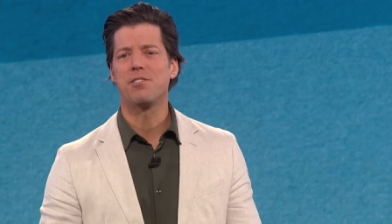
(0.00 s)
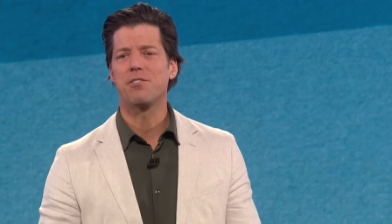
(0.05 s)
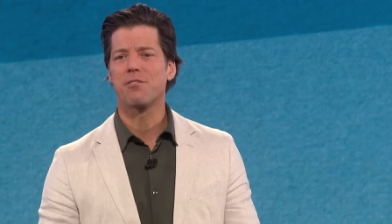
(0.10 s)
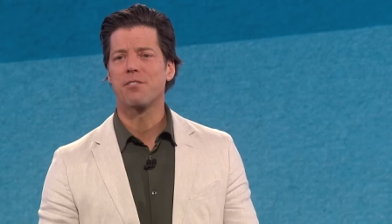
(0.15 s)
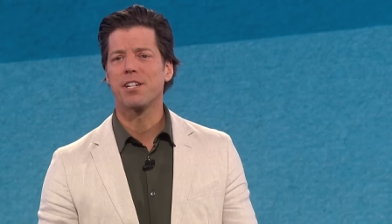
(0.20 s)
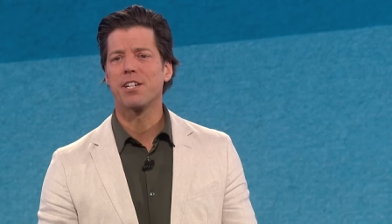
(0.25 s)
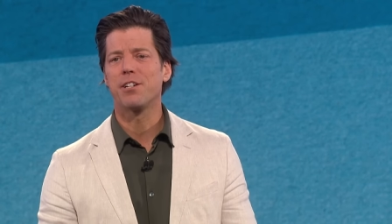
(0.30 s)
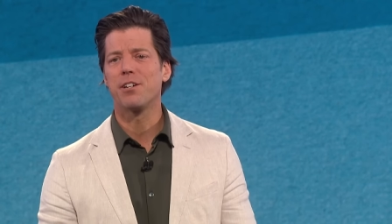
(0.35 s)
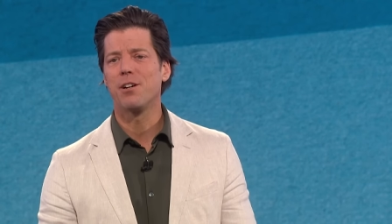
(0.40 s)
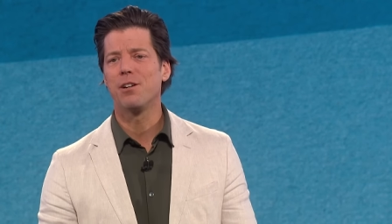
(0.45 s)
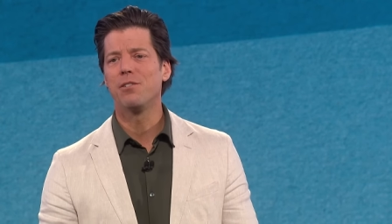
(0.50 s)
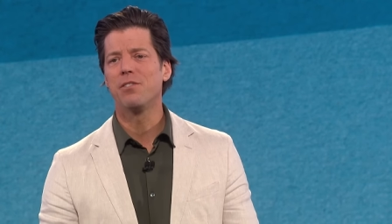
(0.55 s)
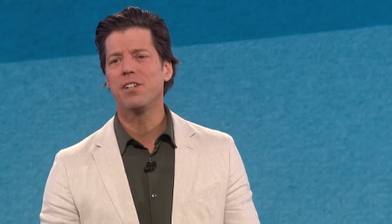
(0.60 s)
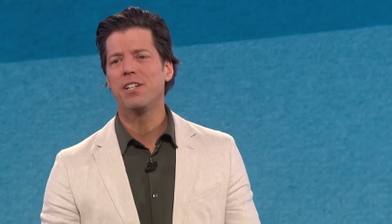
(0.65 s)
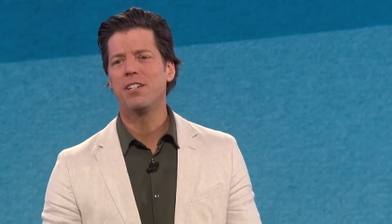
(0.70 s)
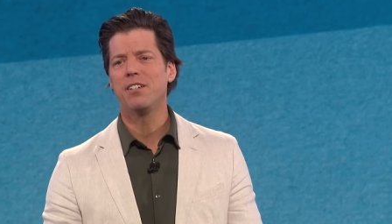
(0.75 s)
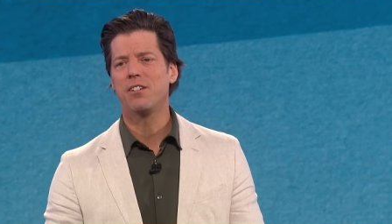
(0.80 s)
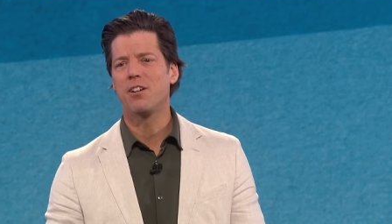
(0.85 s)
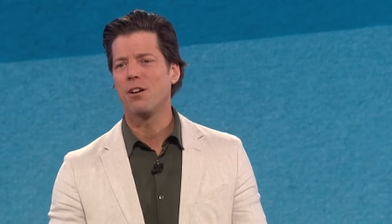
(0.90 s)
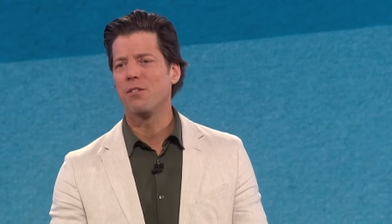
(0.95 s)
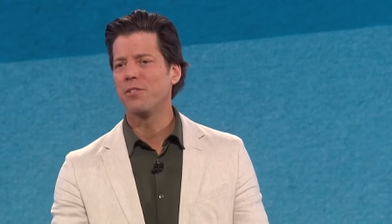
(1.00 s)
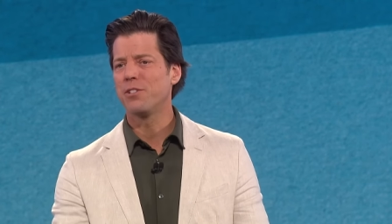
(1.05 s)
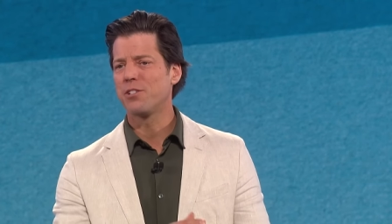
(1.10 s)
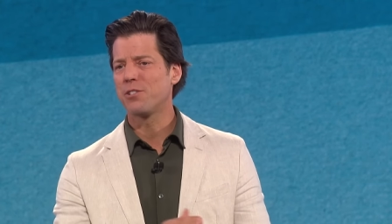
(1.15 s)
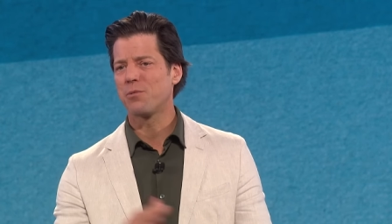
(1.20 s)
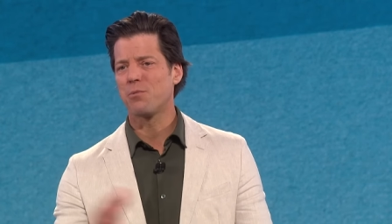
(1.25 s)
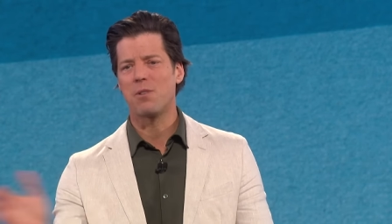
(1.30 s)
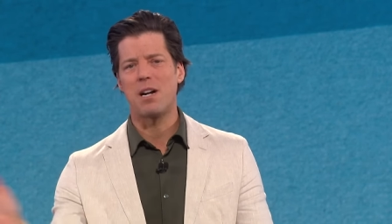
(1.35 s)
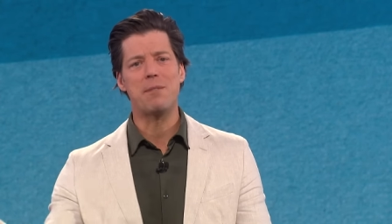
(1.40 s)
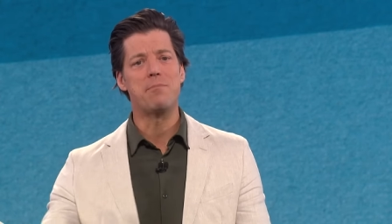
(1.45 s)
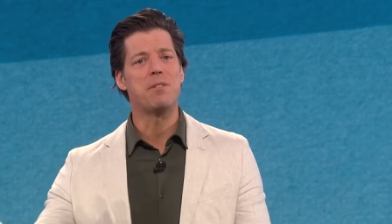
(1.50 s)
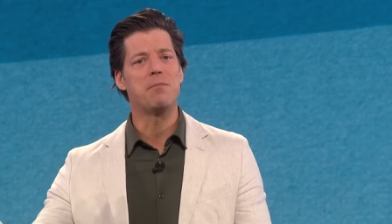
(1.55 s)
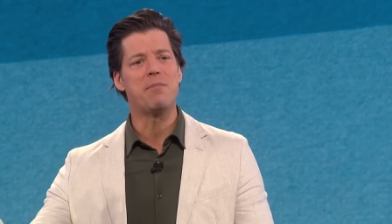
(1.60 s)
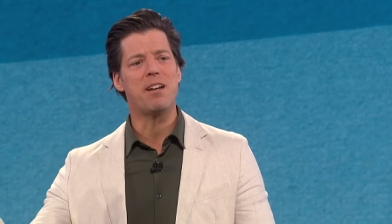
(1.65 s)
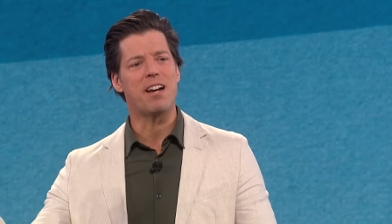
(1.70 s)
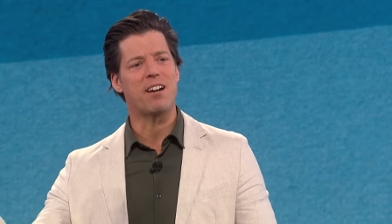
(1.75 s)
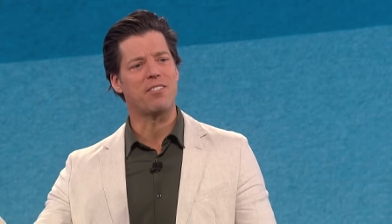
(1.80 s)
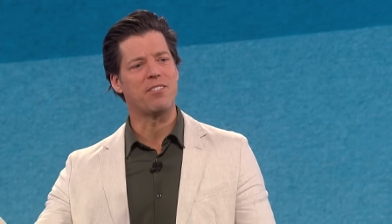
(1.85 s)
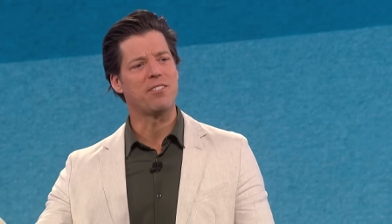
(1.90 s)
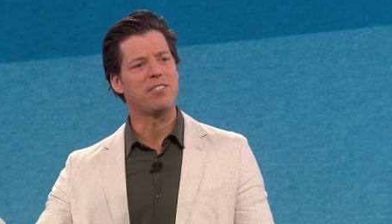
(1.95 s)
and during COVID just wiped
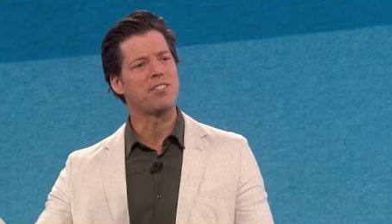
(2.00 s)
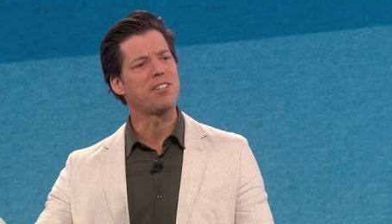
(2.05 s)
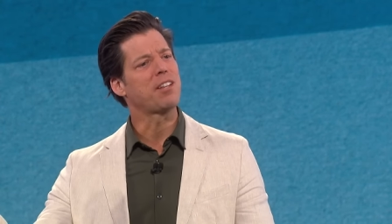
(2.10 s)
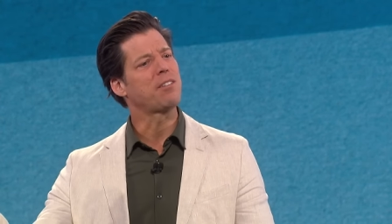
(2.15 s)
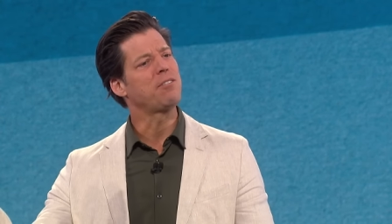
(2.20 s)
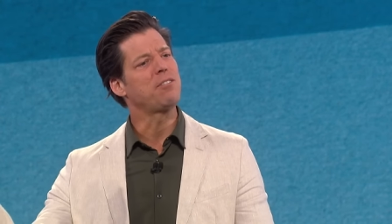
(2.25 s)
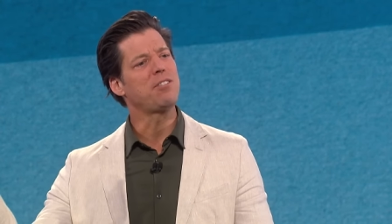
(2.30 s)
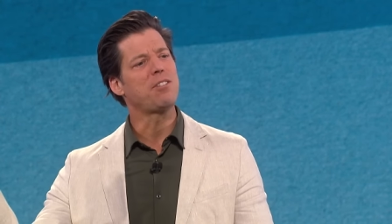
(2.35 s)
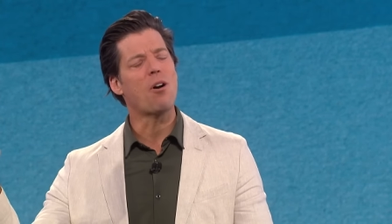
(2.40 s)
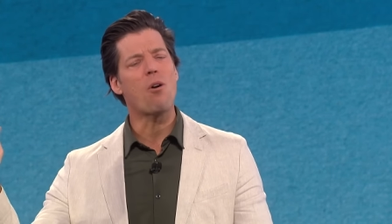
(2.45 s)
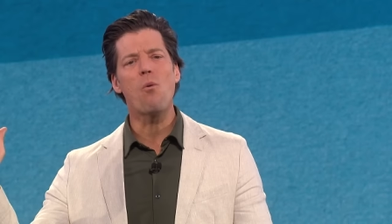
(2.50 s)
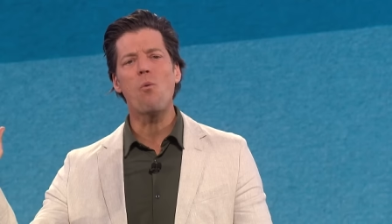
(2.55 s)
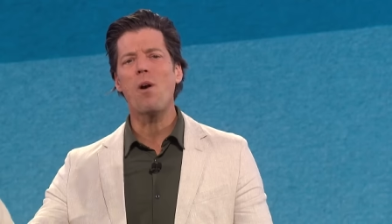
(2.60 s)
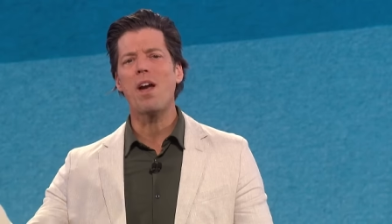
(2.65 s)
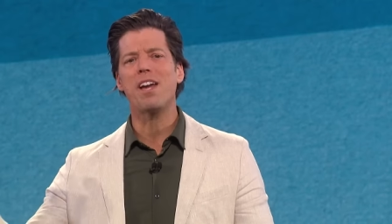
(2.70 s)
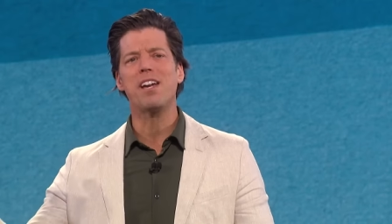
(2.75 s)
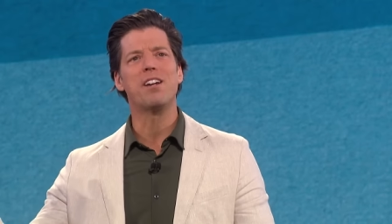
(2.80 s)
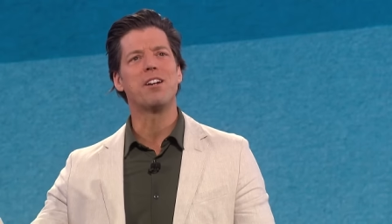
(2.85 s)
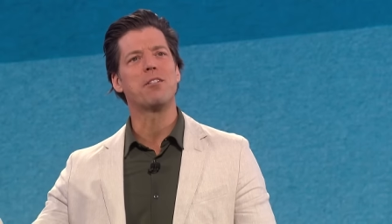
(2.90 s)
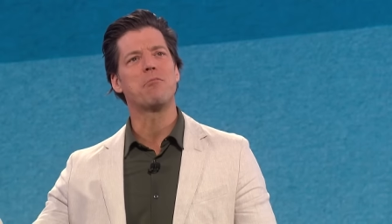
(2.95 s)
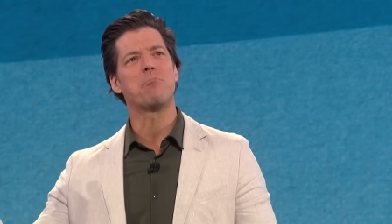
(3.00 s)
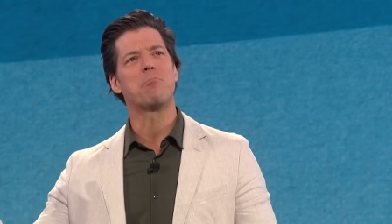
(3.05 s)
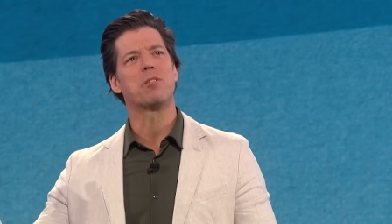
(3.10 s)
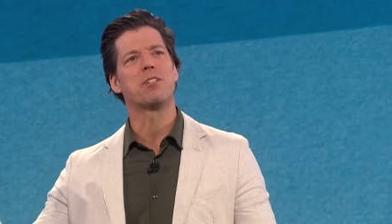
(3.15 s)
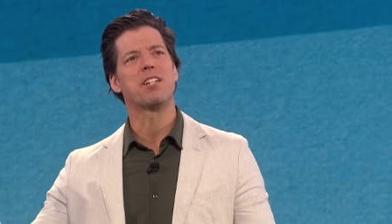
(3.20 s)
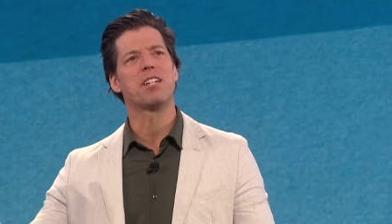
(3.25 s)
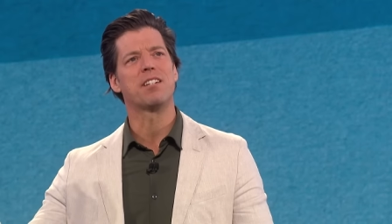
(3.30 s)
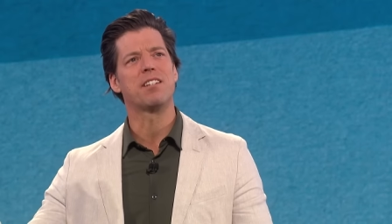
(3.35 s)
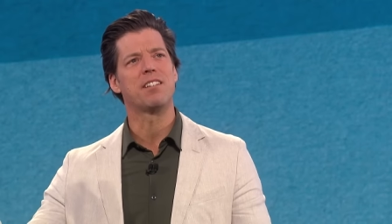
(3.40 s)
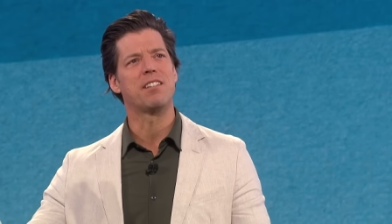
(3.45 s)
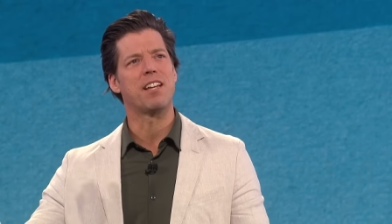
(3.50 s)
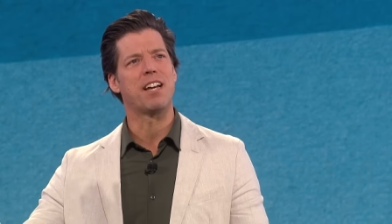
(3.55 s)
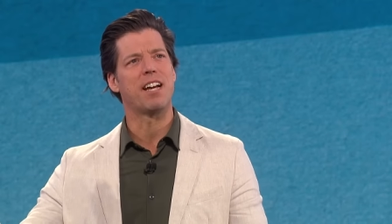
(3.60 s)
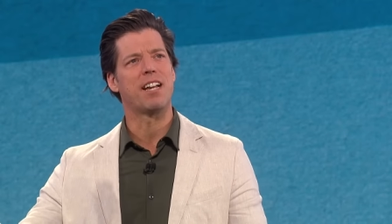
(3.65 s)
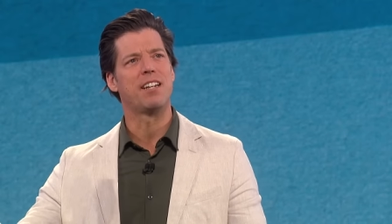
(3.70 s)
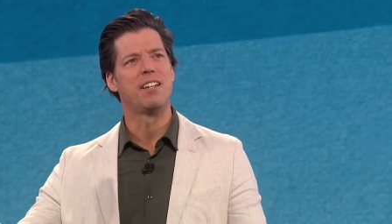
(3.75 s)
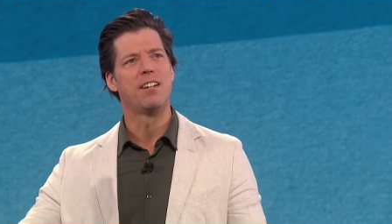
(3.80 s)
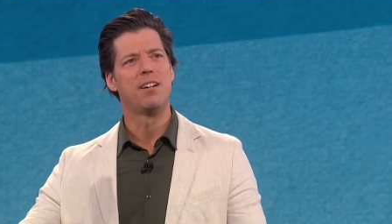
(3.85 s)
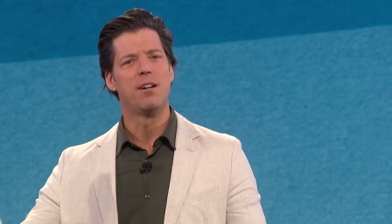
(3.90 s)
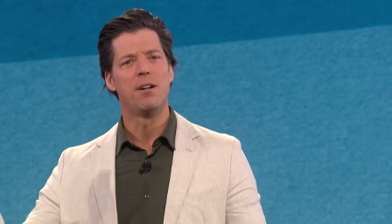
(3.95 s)
him out. No way he could have predicted
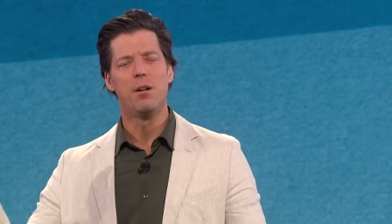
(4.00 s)
that.